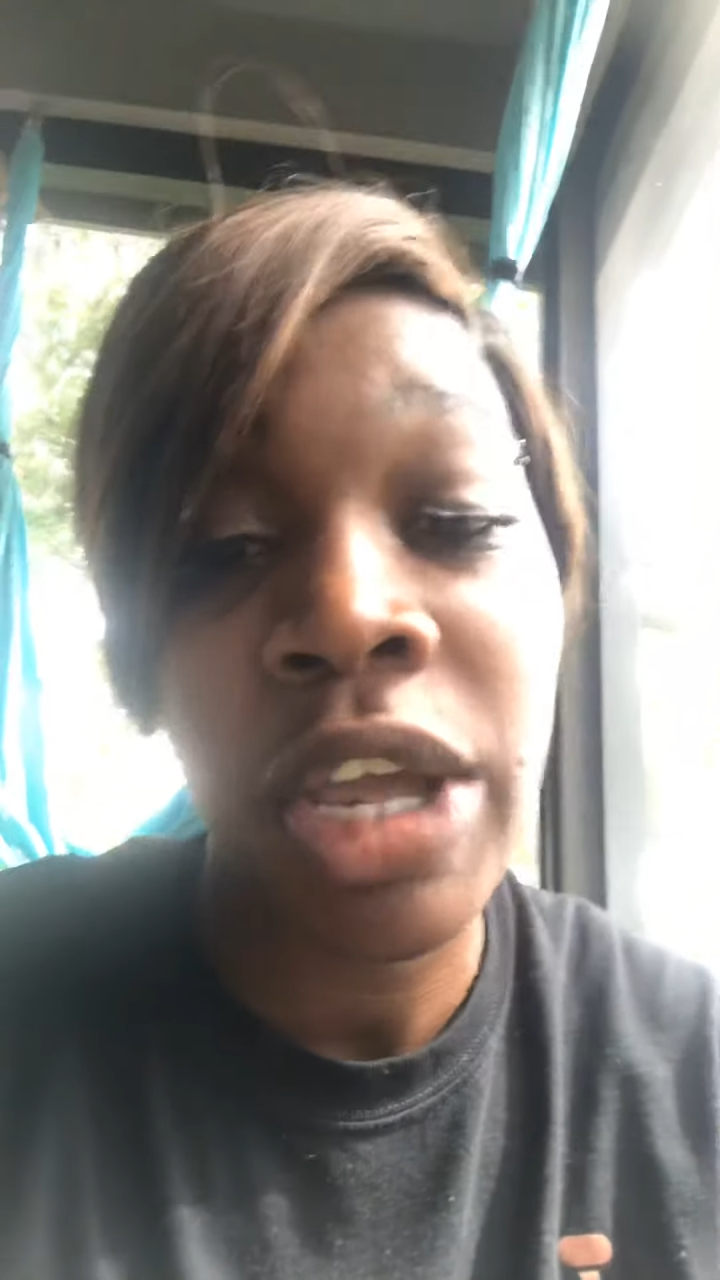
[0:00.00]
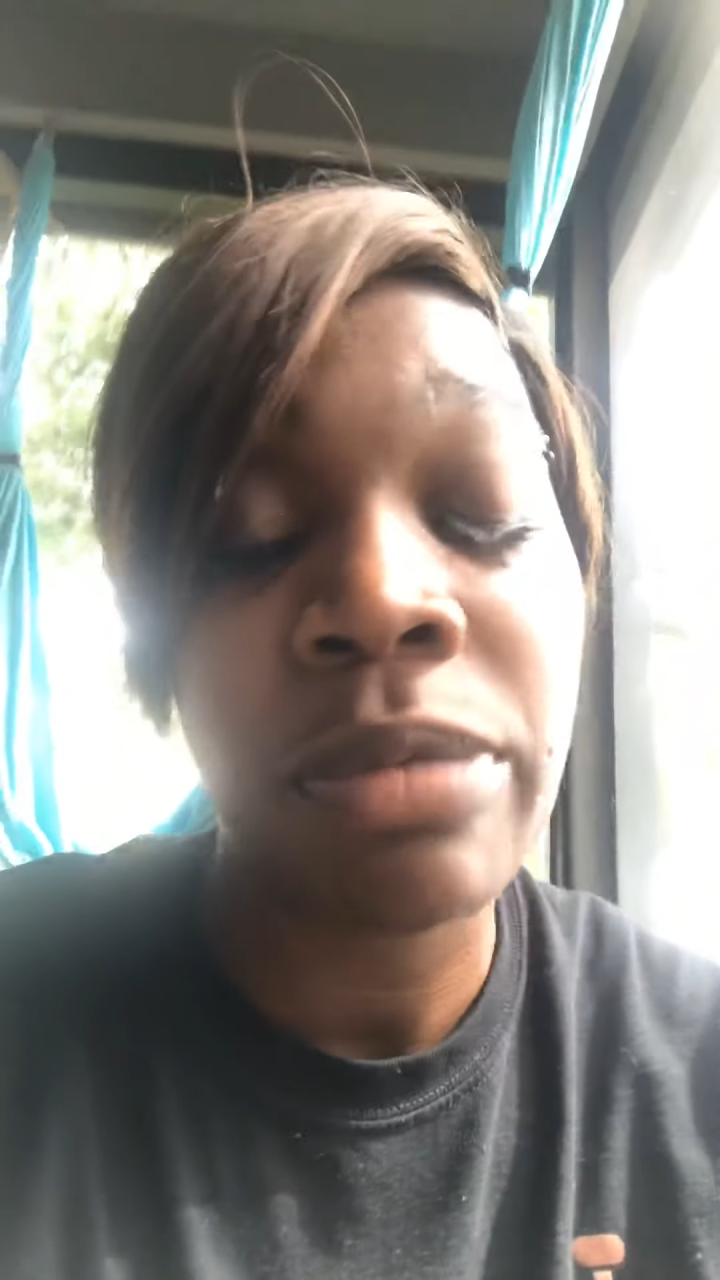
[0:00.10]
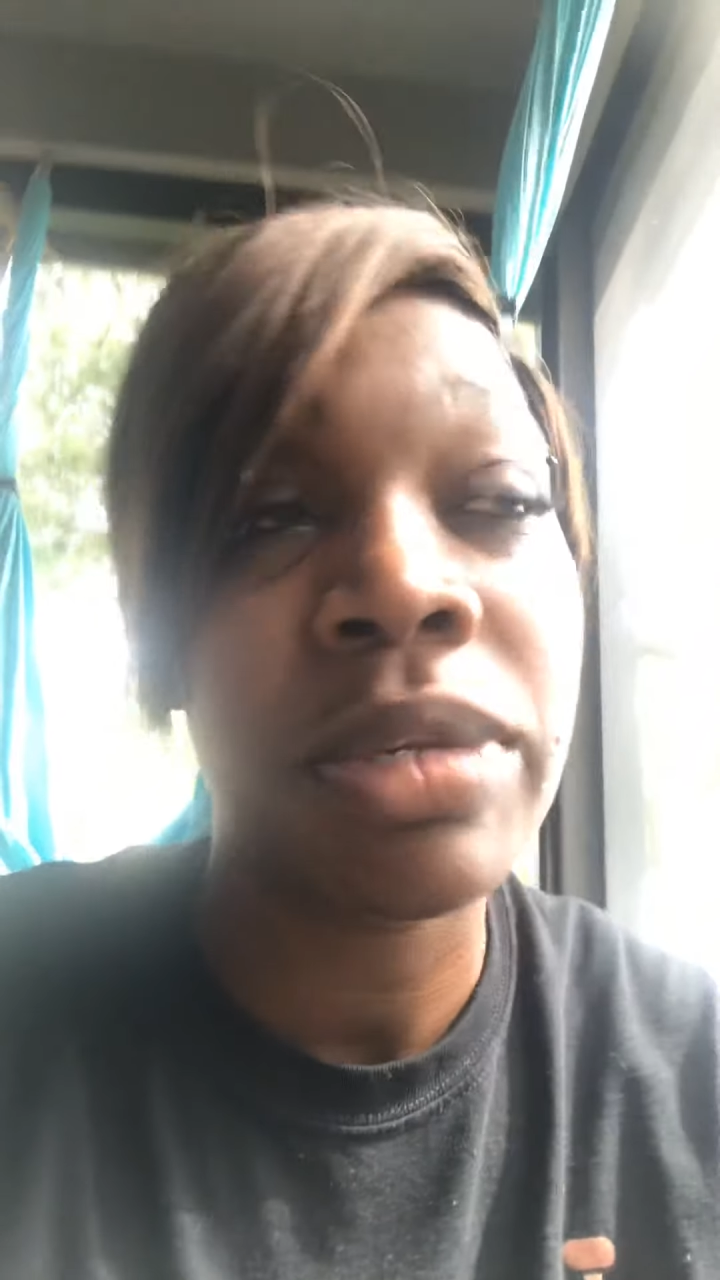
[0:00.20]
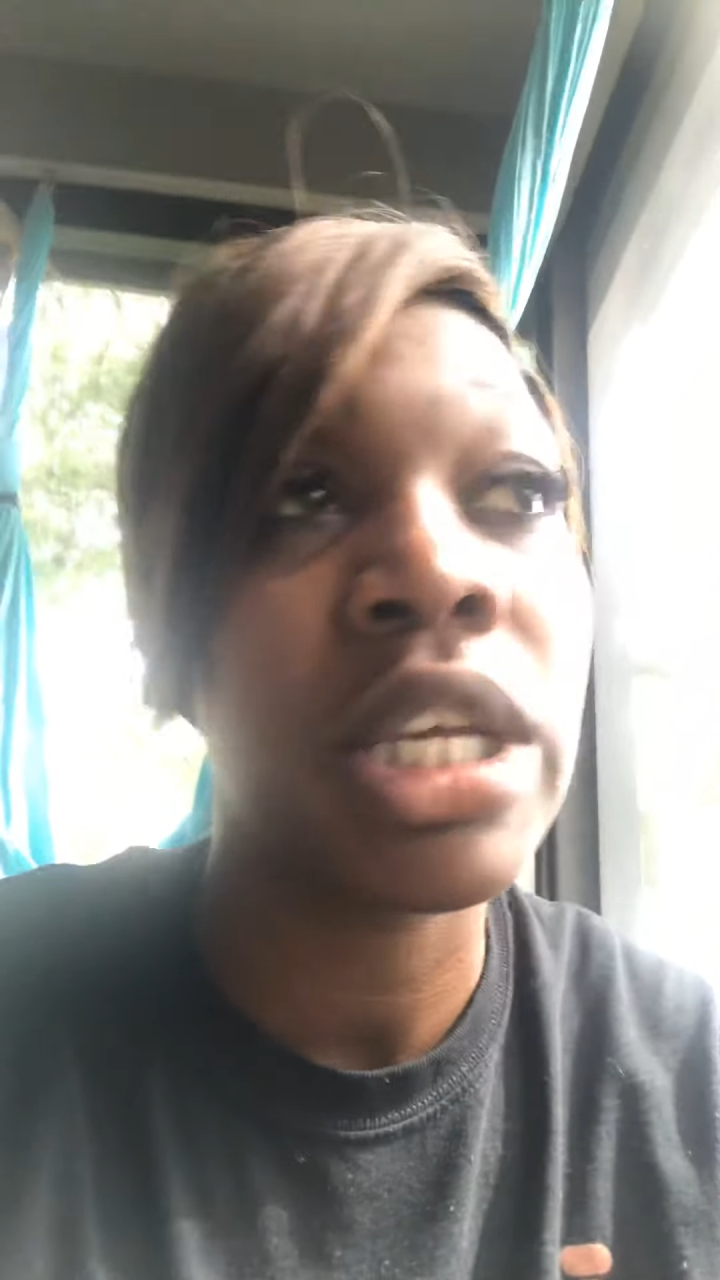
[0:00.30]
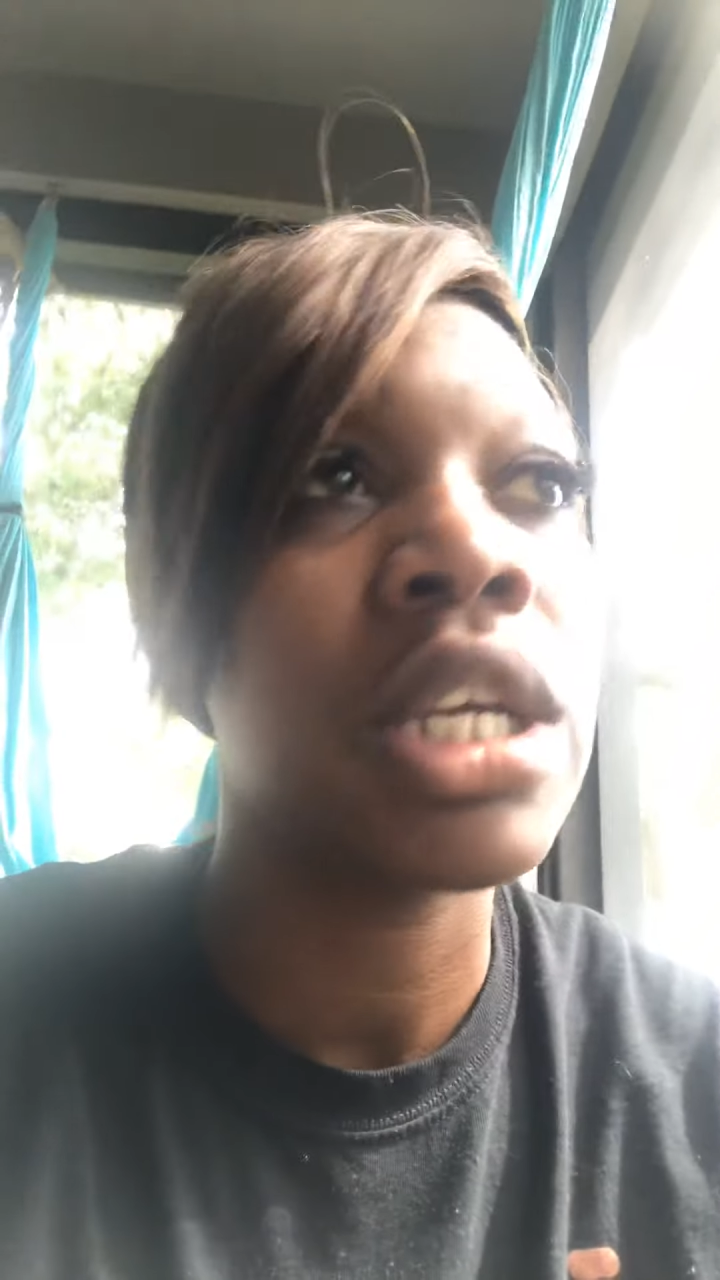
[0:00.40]

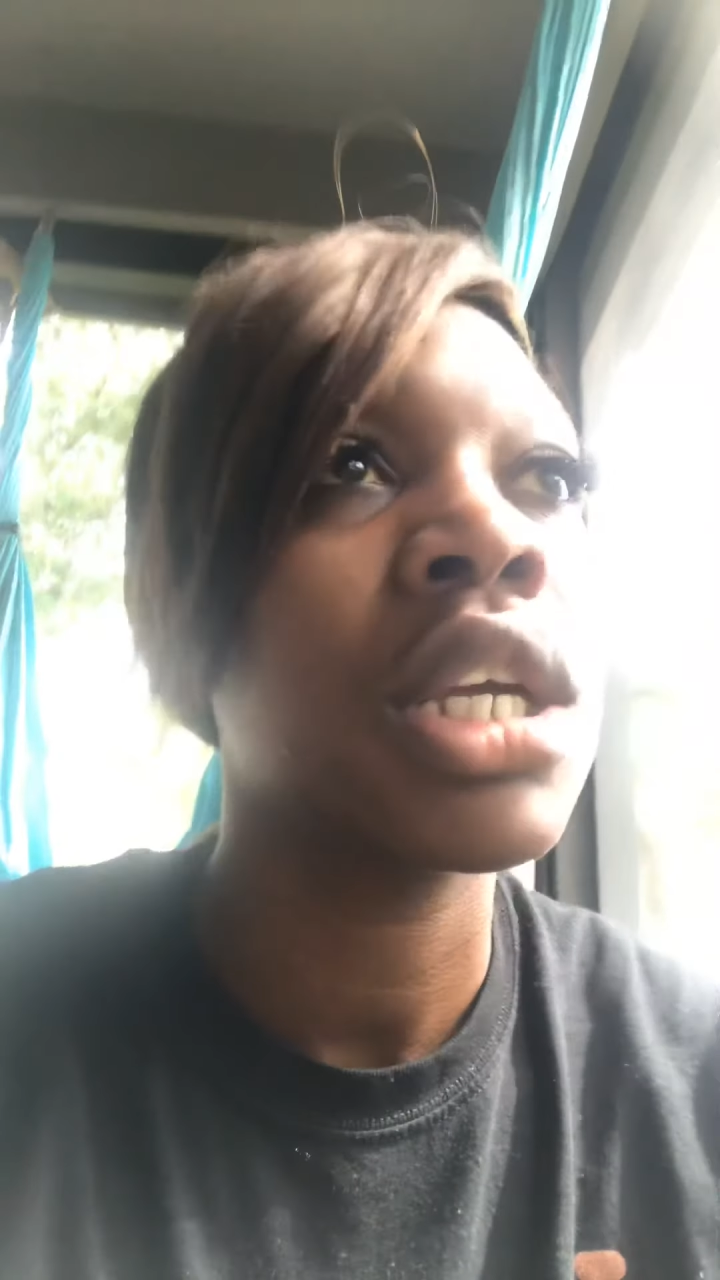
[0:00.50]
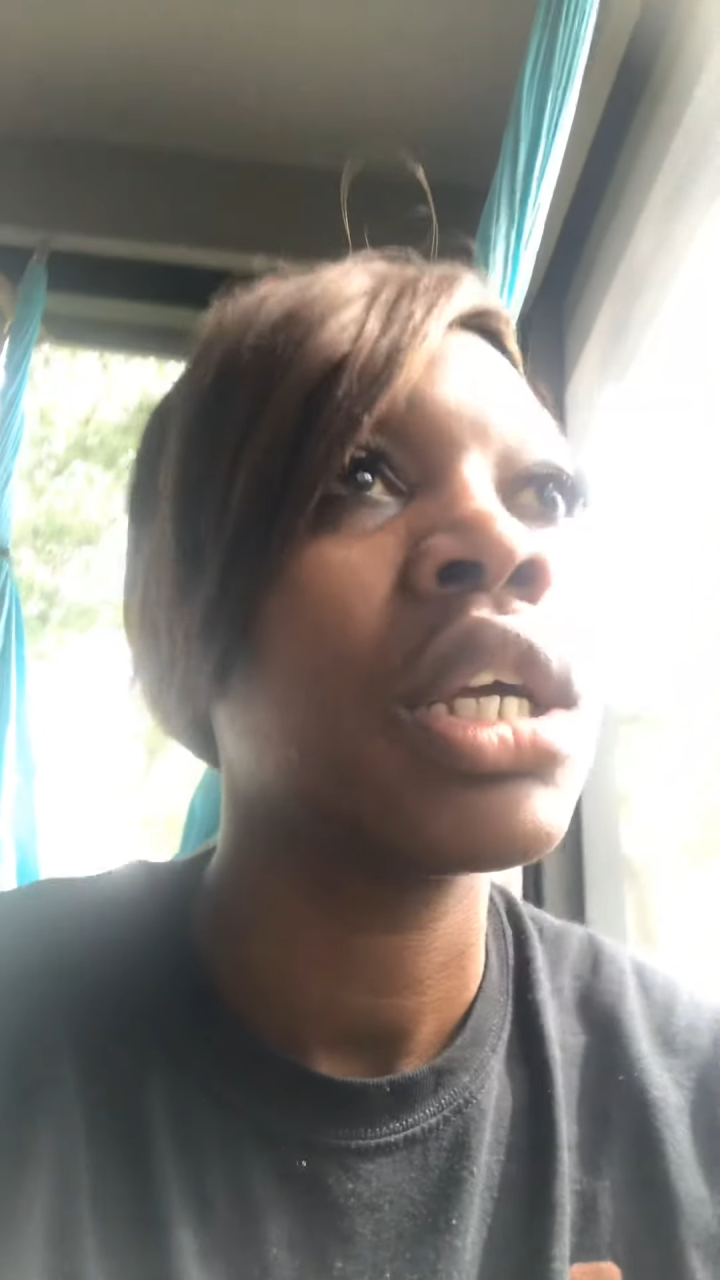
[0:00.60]
empty.